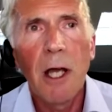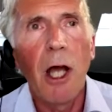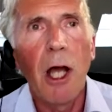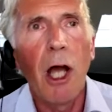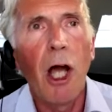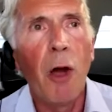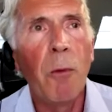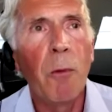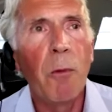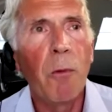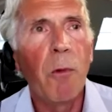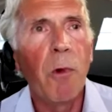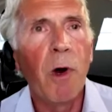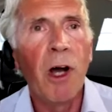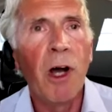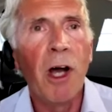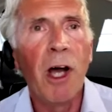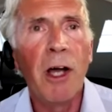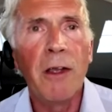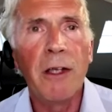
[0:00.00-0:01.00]
um,
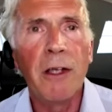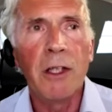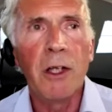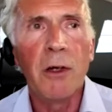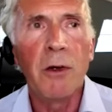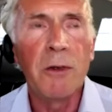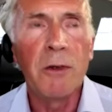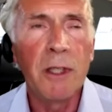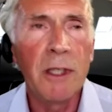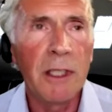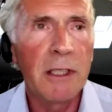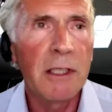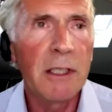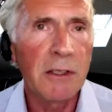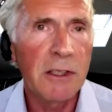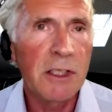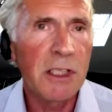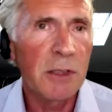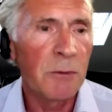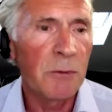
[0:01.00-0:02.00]
where you know the
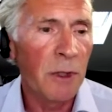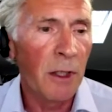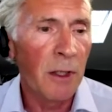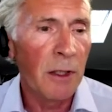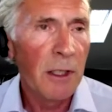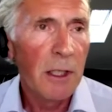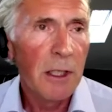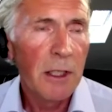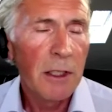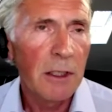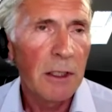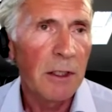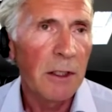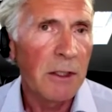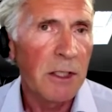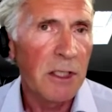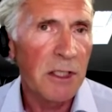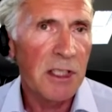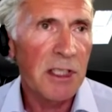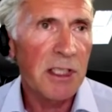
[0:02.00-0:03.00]
customer
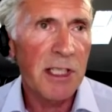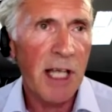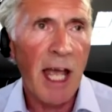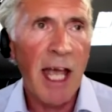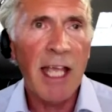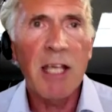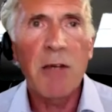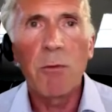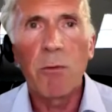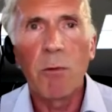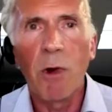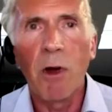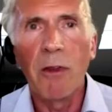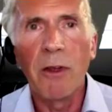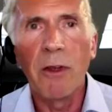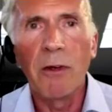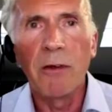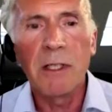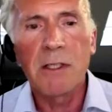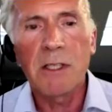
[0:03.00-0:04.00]
can just say what
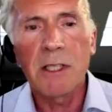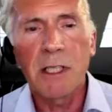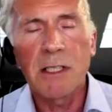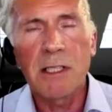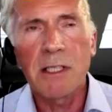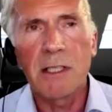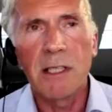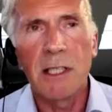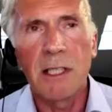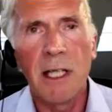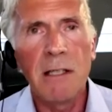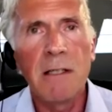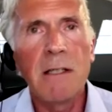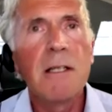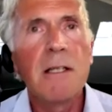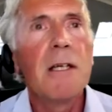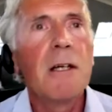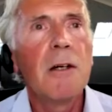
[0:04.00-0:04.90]
they're interested in,